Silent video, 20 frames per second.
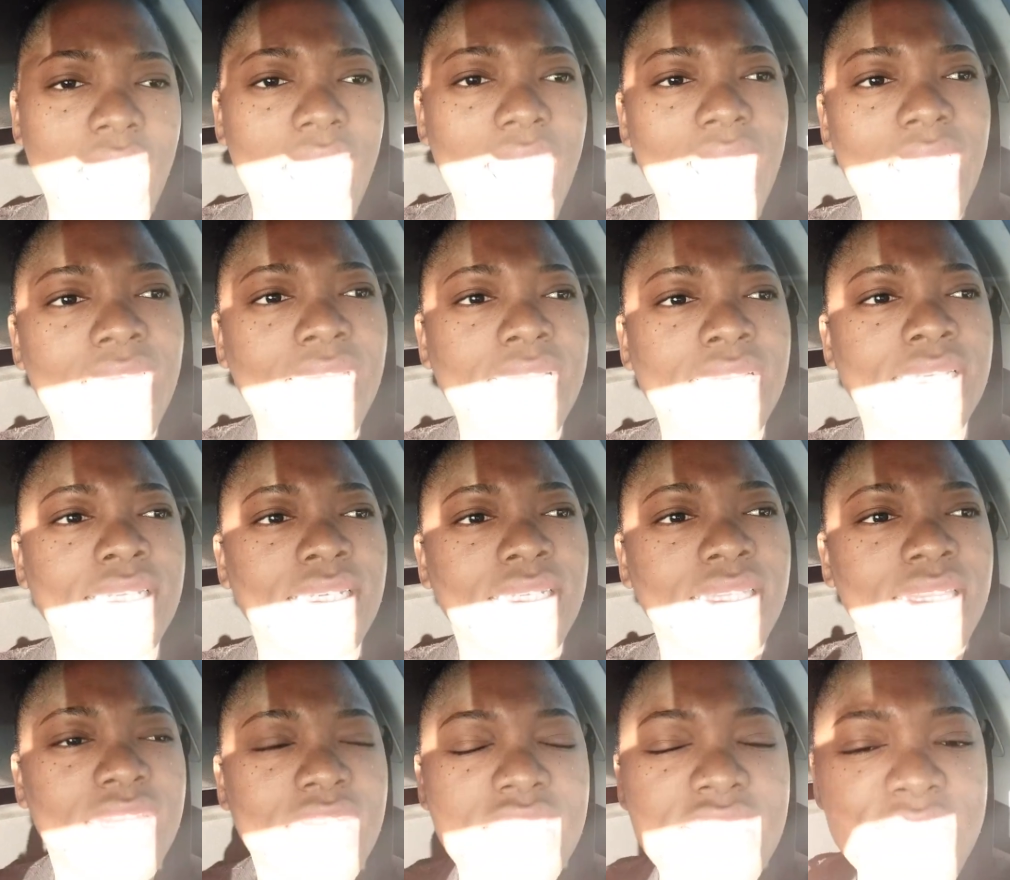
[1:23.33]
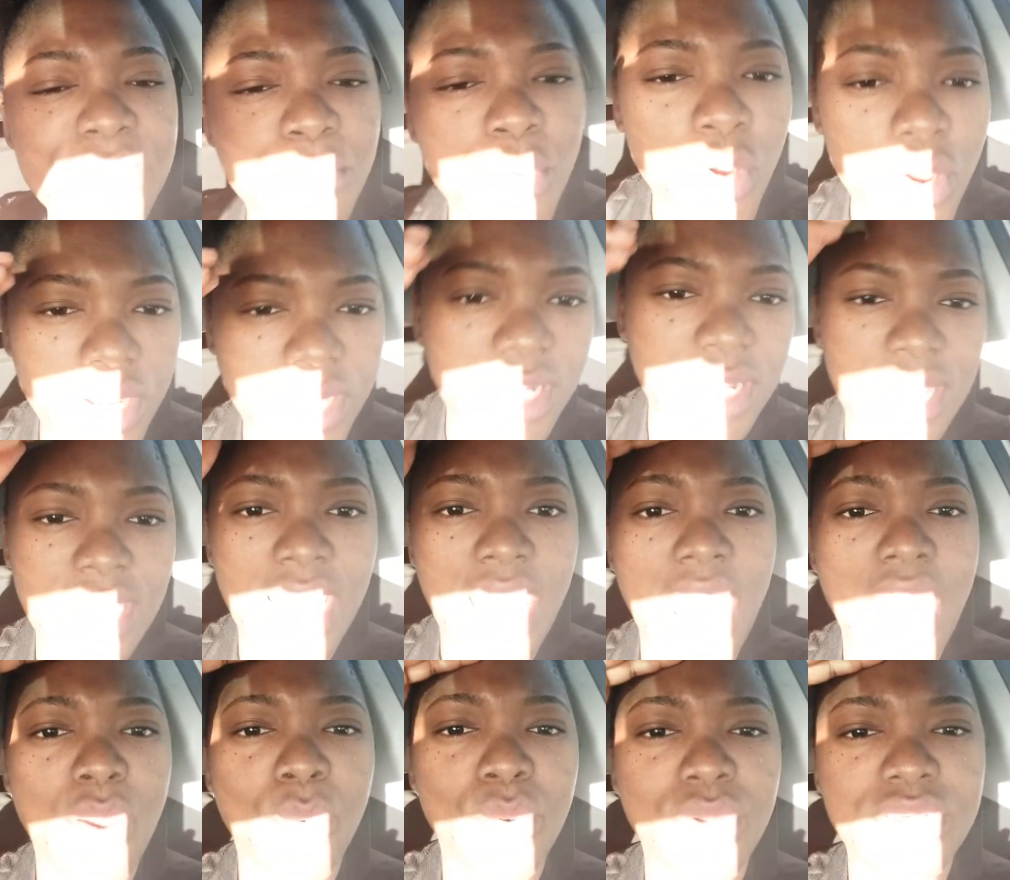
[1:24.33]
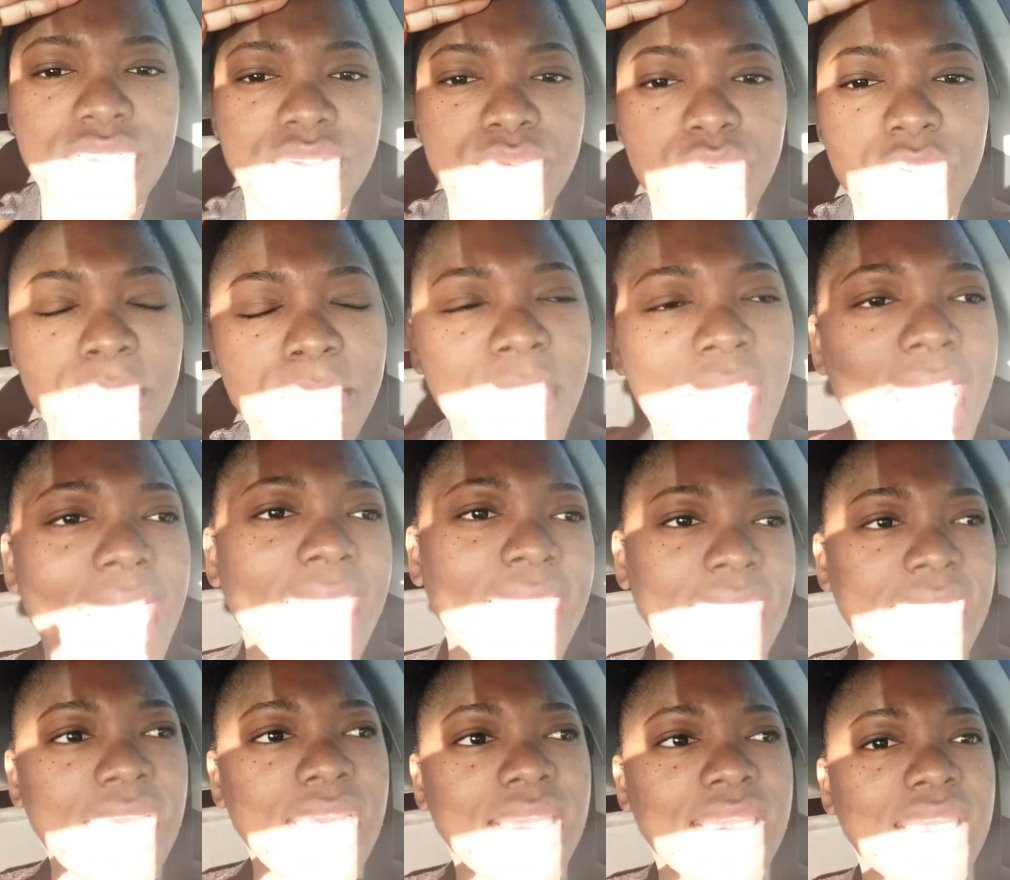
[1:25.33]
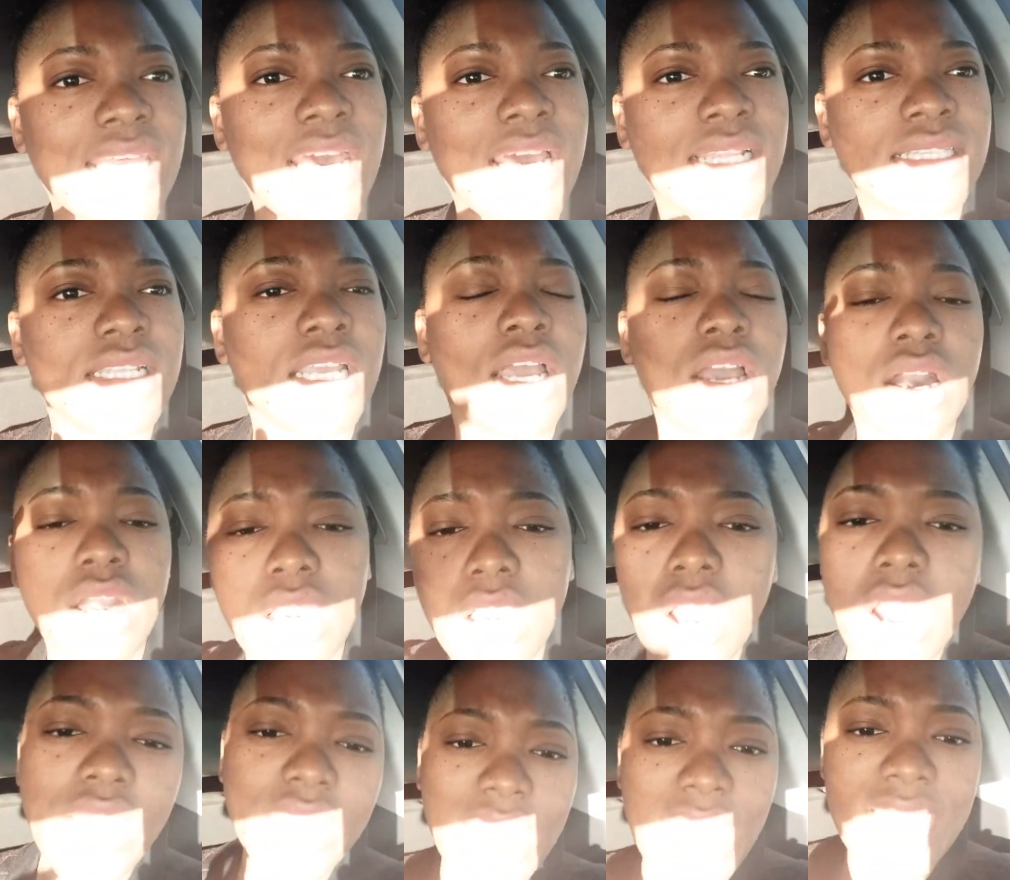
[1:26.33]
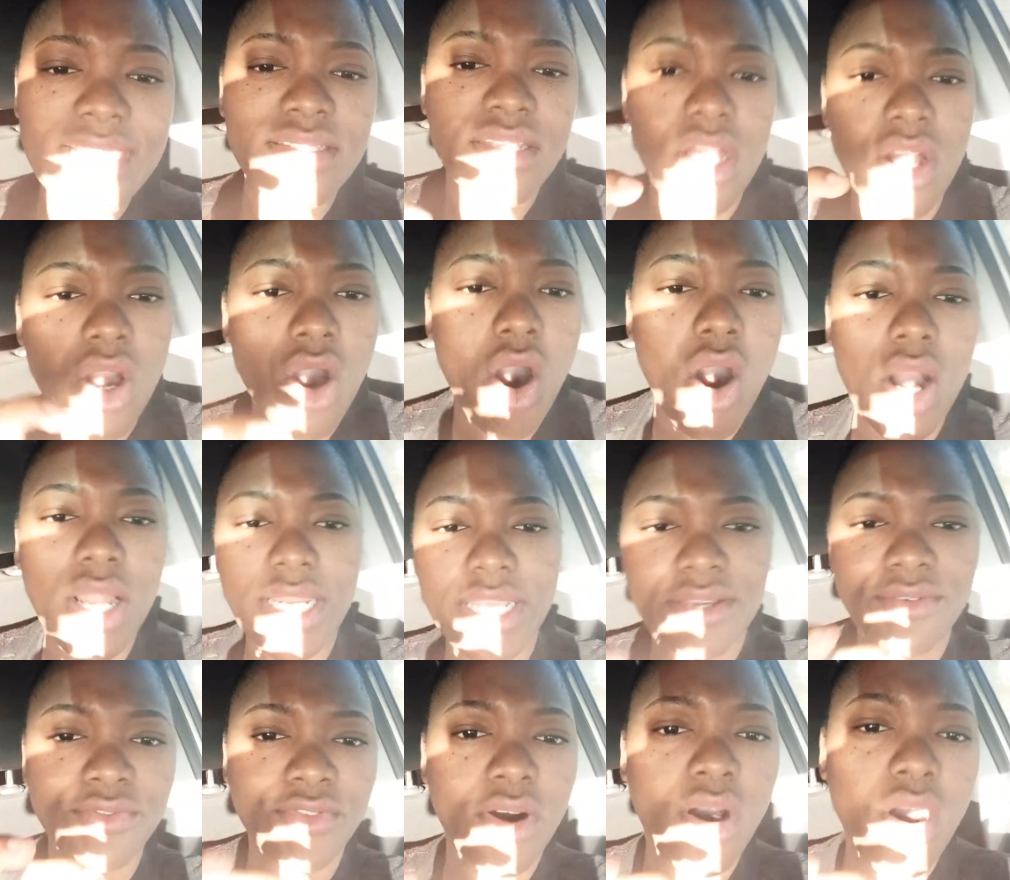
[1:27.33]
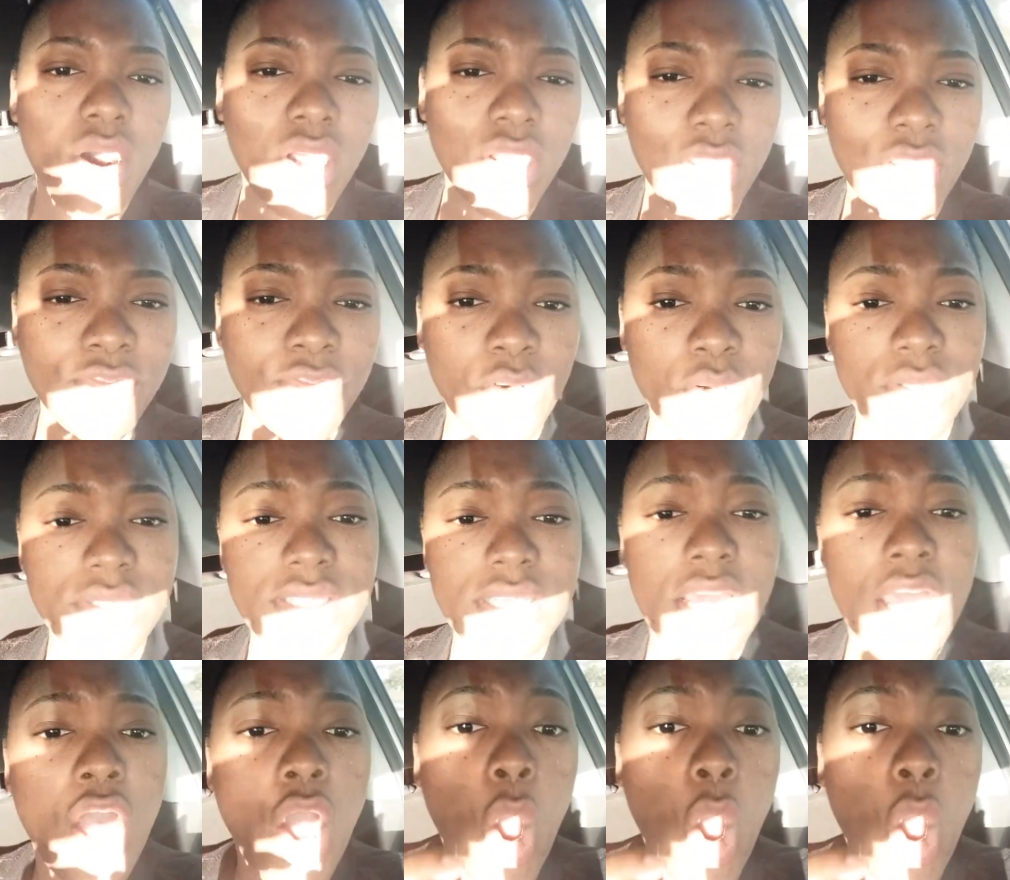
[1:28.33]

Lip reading: And this morning, I was reminded that God has a calling for all of us.